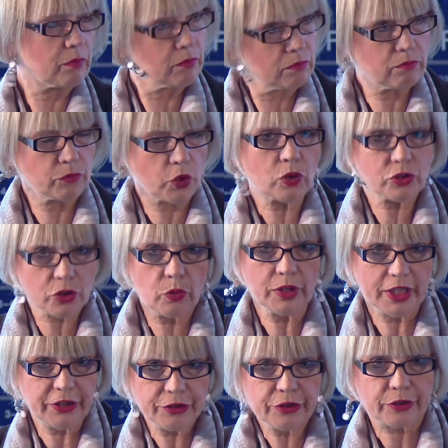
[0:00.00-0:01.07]
not only
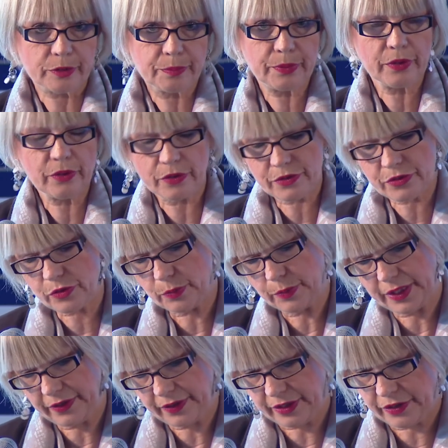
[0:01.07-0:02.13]
in Europe, also
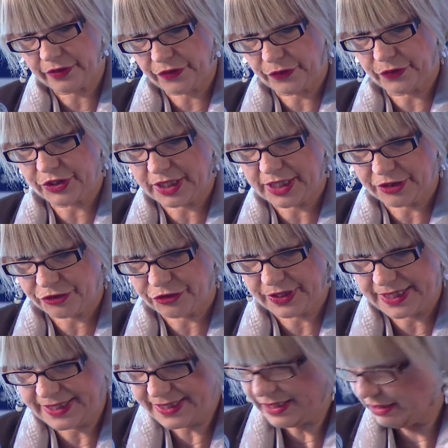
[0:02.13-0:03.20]
with third countries.